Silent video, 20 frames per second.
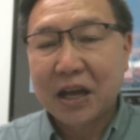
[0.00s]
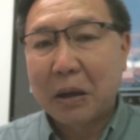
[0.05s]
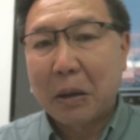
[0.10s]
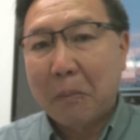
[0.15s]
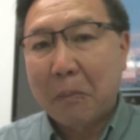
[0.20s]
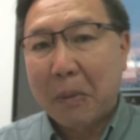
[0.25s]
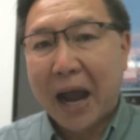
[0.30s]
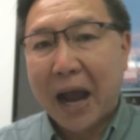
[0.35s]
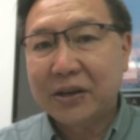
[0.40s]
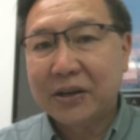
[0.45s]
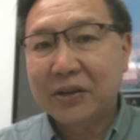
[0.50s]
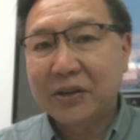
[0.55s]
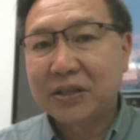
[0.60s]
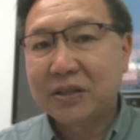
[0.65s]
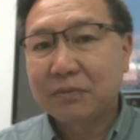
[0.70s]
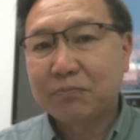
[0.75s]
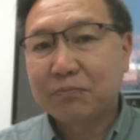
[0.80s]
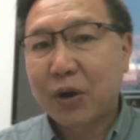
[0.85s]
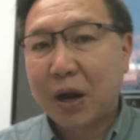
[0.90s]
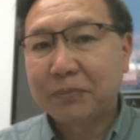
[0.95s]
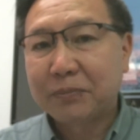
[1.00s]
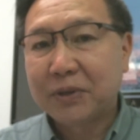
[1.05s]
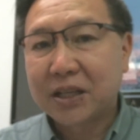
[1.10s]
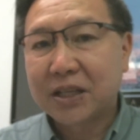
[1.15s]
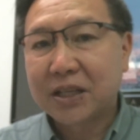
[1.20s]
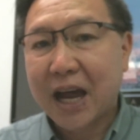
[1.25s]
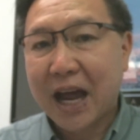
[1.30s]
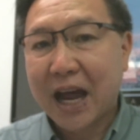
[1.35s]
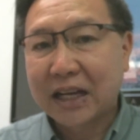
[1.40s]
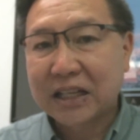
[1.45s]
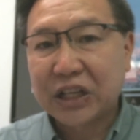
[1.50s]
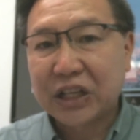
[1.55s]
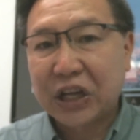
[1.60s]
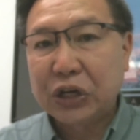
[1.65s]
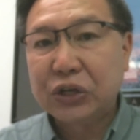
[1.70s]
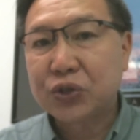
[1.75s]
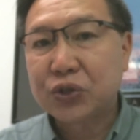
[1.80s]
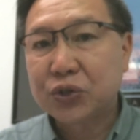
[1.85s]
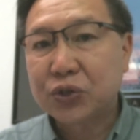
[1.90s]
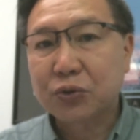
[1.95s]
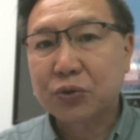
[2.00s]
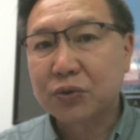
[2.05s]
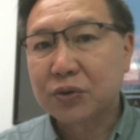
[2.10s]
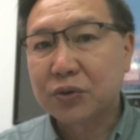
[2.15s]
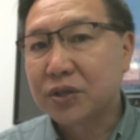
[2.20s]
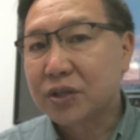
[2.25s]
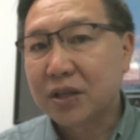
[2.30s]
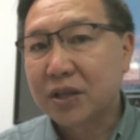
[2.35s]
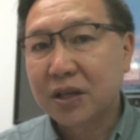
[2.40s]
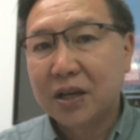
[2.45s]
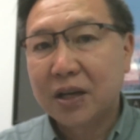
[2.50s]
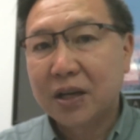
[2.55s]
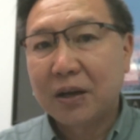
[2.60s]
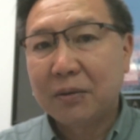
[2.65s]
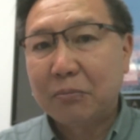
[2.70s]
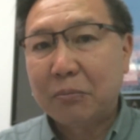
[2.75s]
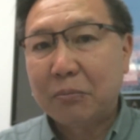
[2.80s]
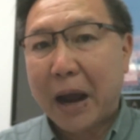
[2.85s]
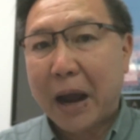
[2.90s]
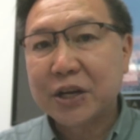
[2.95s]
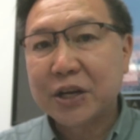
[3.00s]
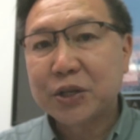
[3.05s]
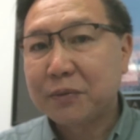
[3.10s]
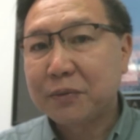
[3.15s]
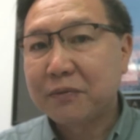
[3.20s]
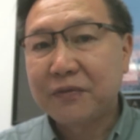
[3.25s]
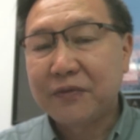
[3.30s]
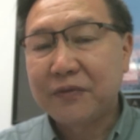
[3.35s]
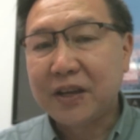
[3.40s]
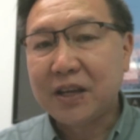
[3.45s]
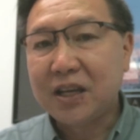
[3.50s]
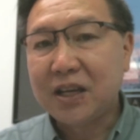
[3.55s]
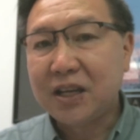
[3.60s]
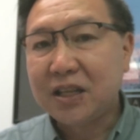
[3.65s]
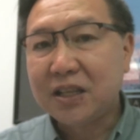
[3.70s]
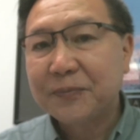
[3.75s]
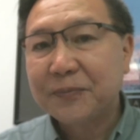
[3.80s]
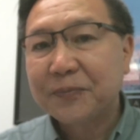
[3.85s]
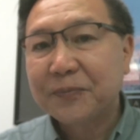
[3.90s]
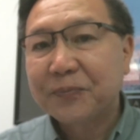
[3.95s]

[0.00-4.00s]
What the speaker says: minus property tax, insurance, management fees,